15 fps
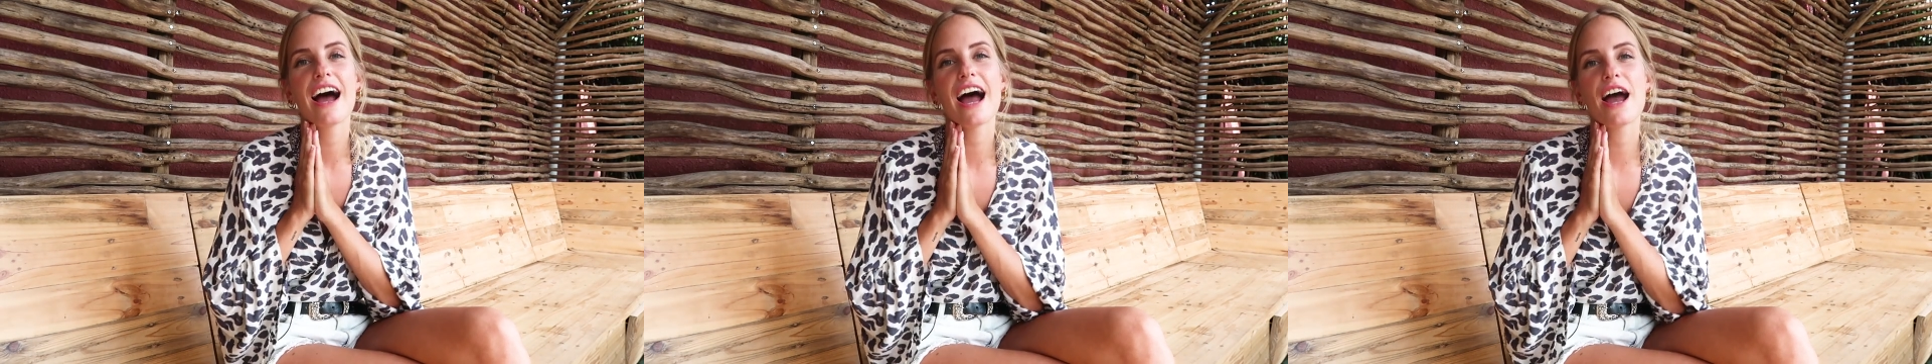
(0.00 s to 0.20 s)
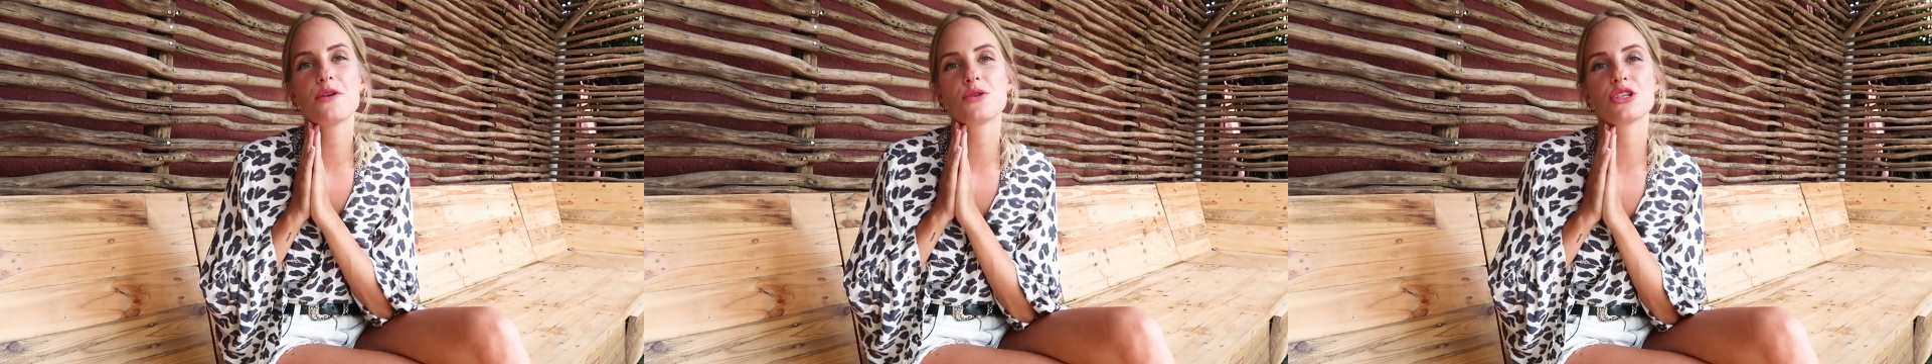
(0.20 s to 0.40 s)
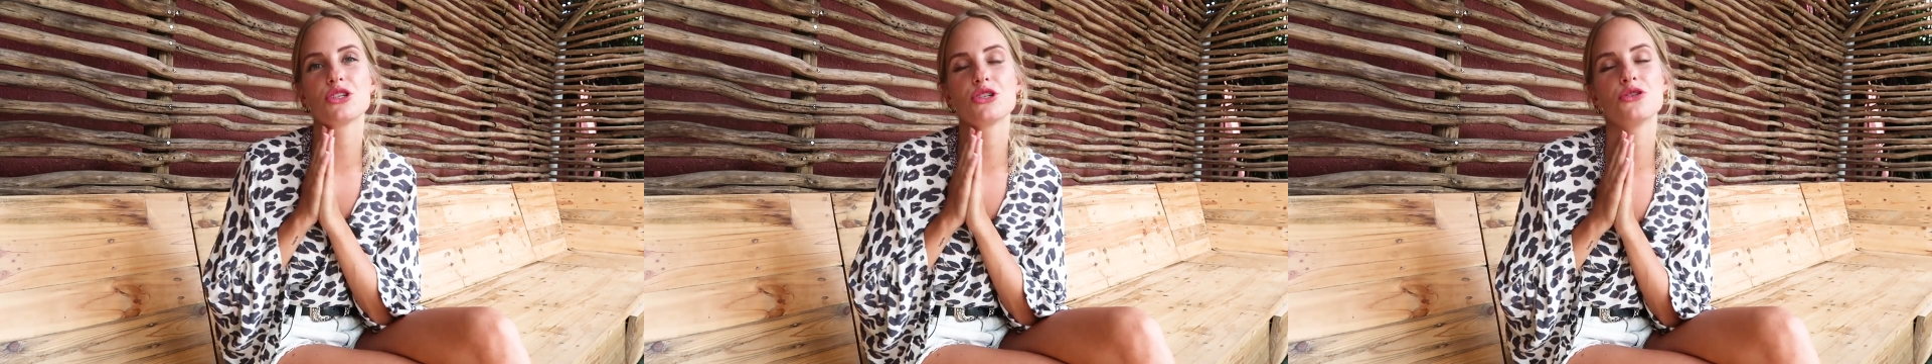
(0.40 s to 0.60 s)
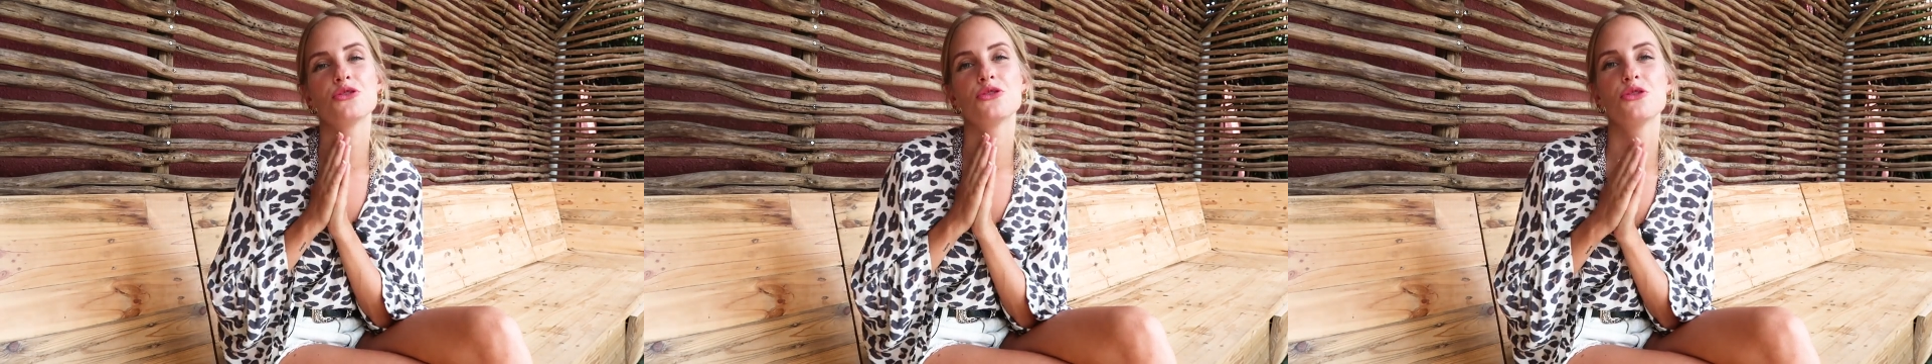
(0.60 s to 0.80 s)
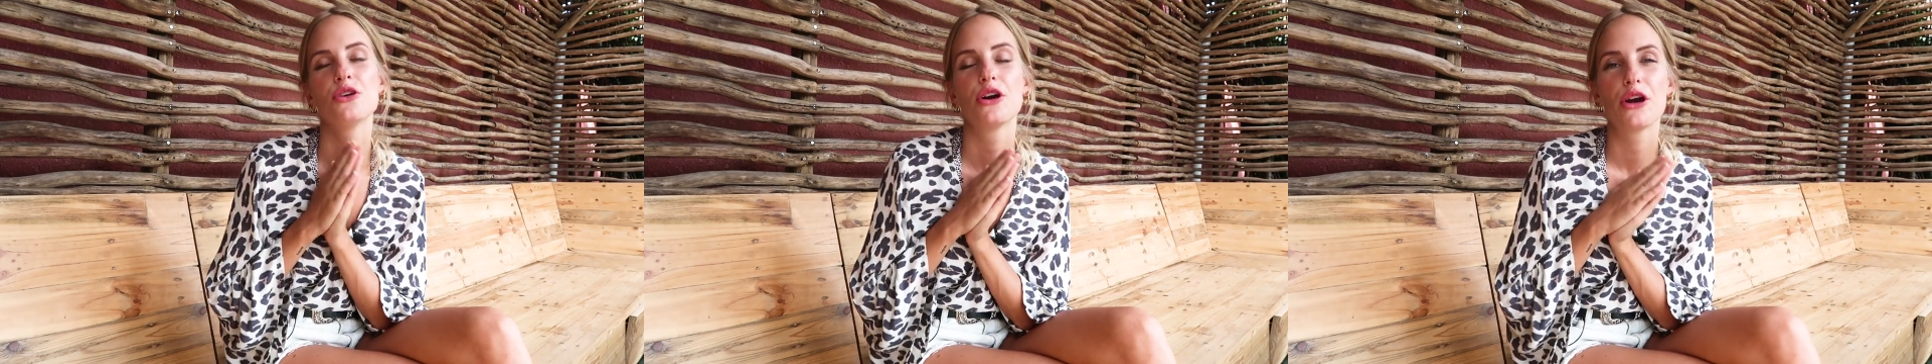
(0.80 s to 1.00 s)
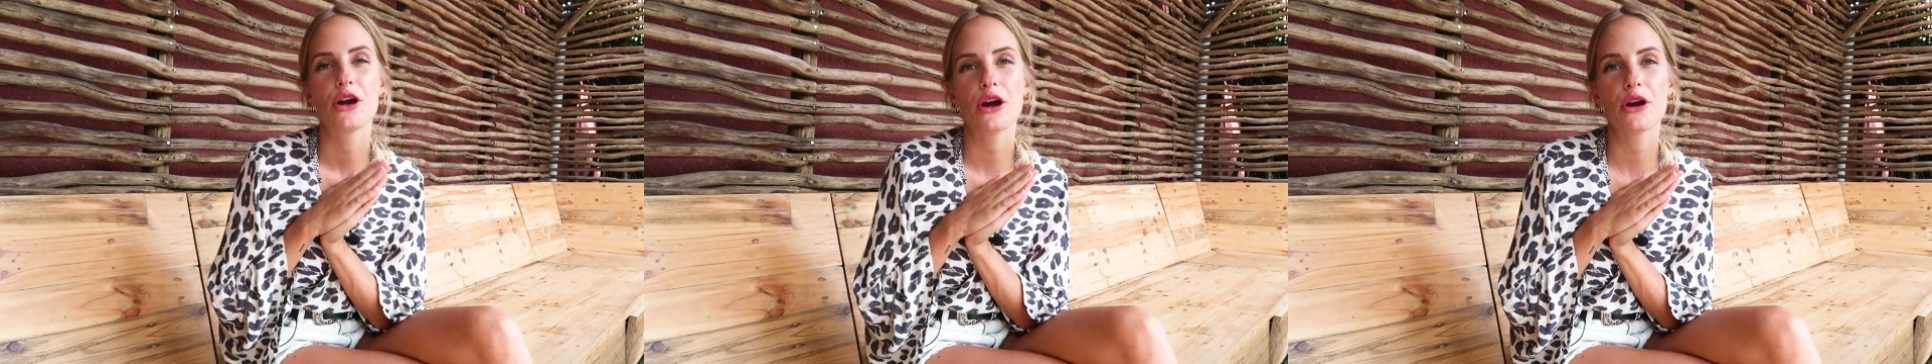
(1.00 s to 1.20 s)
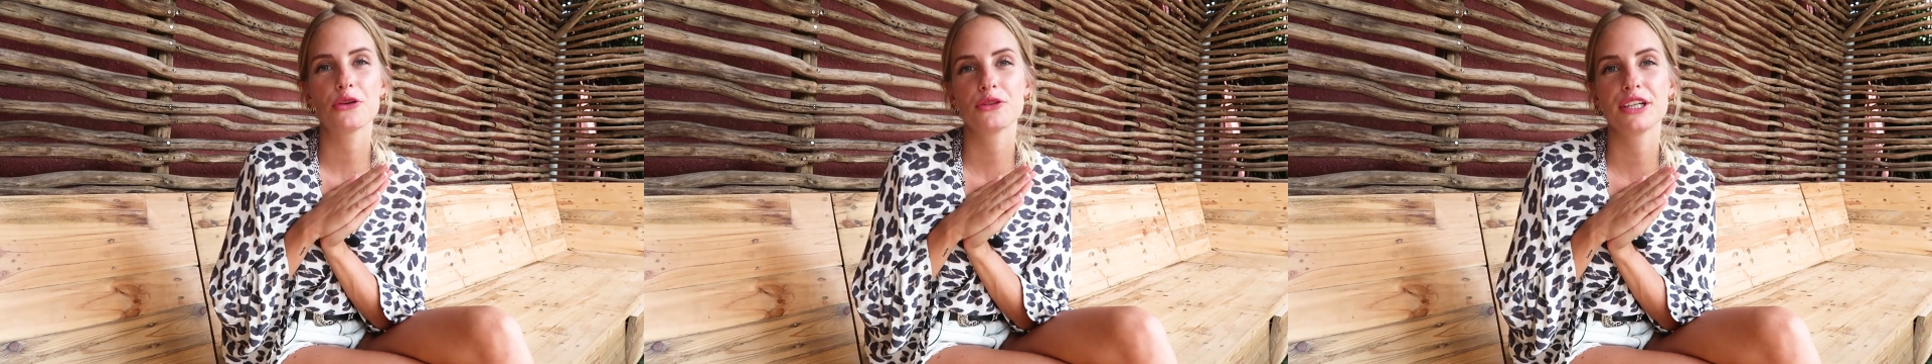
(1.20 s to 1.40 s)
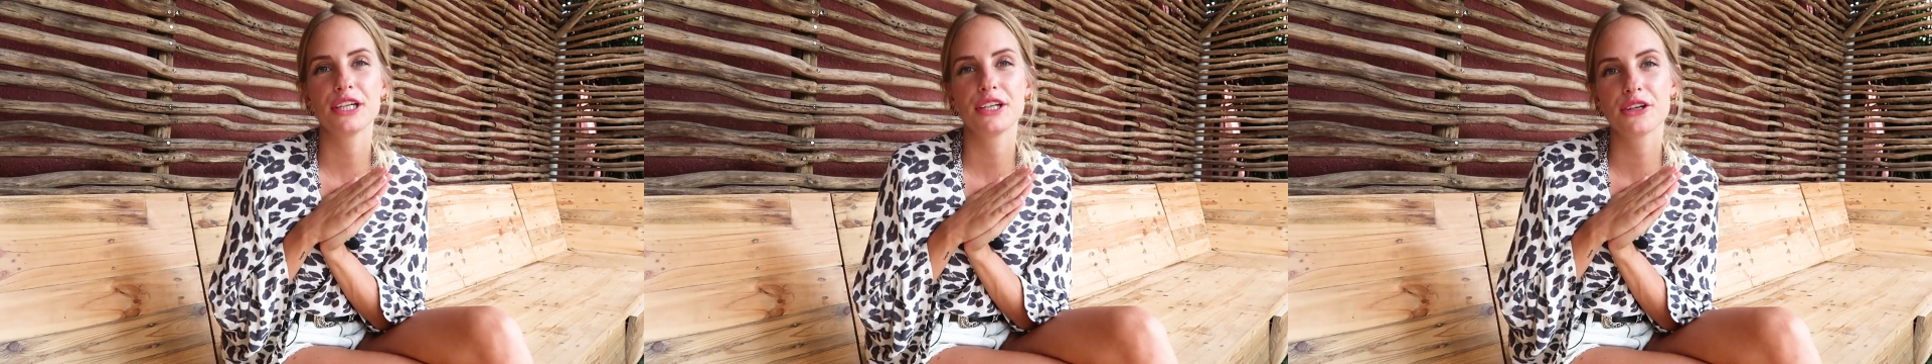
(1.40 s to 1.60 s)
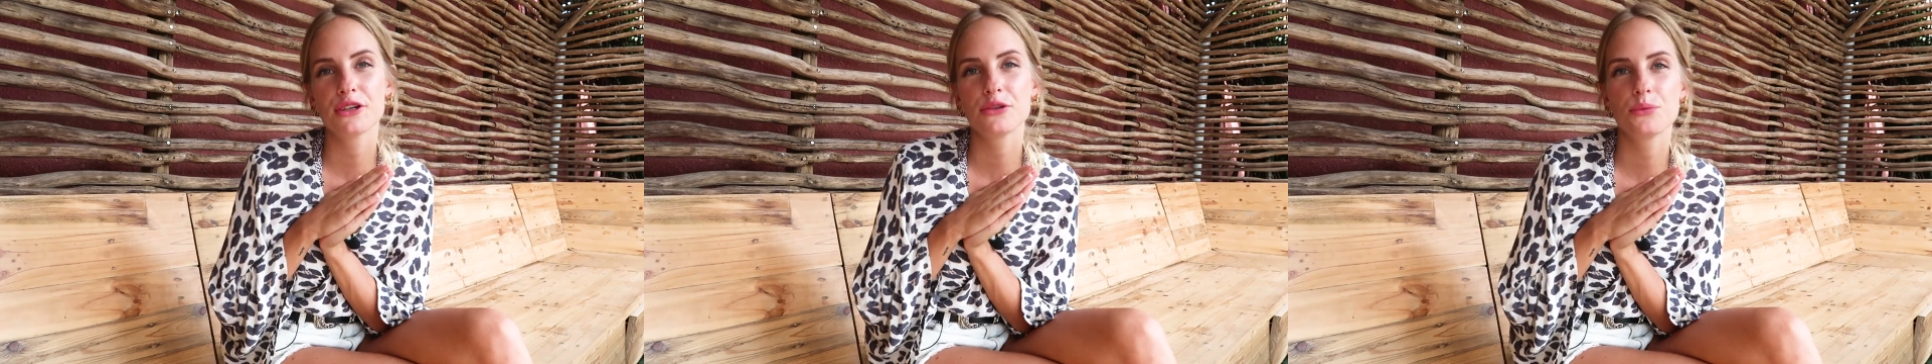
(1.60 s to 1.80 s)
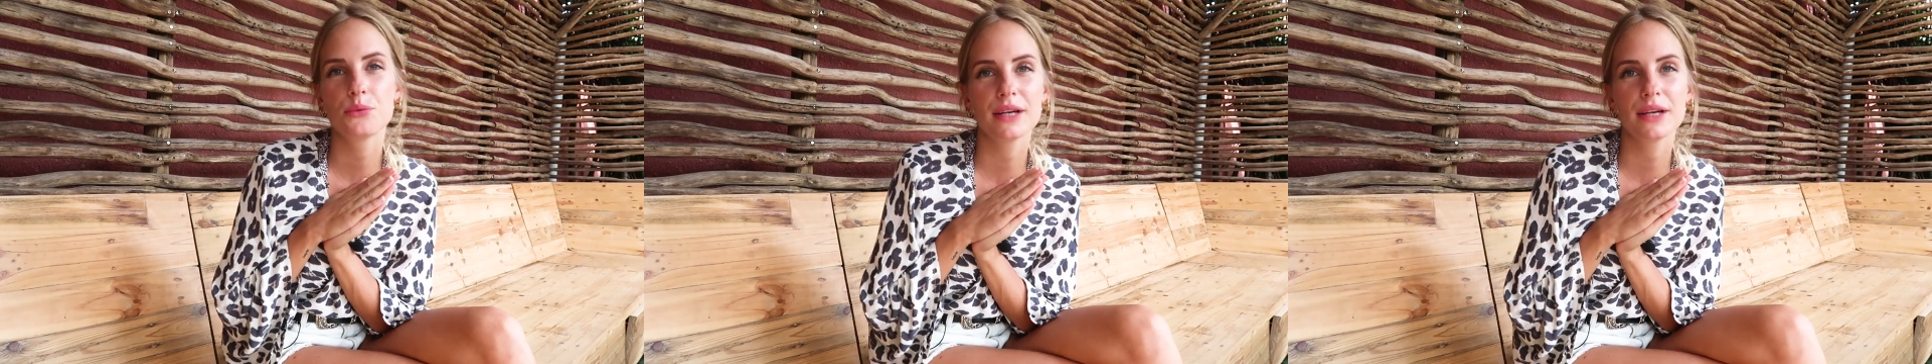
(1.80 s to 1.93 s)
I wish you a really good